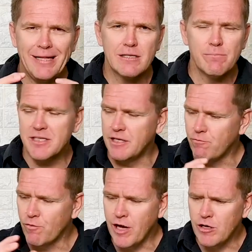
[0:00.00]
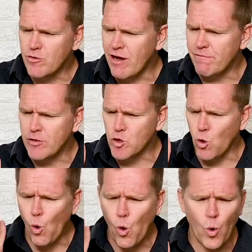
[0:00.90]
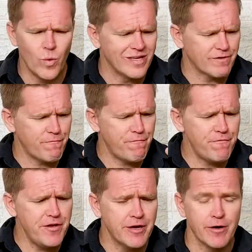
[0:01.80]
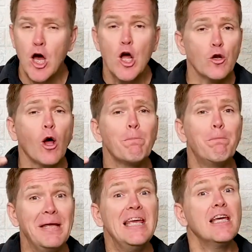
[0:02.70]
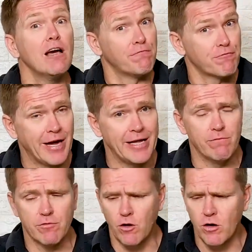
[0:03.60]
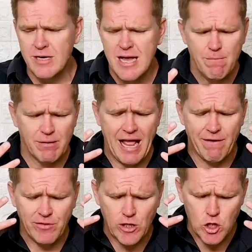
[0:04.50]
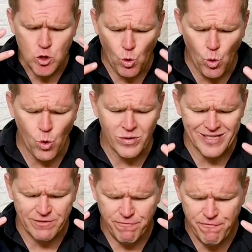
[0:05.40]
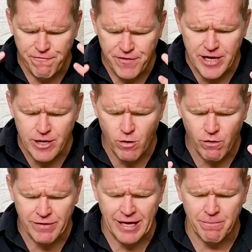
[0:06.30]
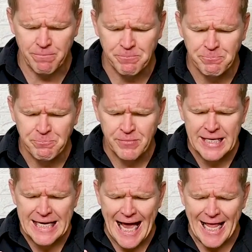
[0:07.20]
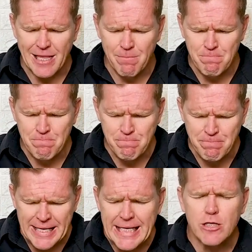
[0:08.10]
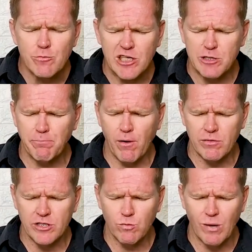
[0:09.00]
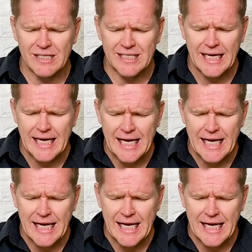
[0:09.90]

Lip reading: intimacy for those who have this awe, this fear, not being afraid of God, but having this awe, this fear of him. And the immediate response was,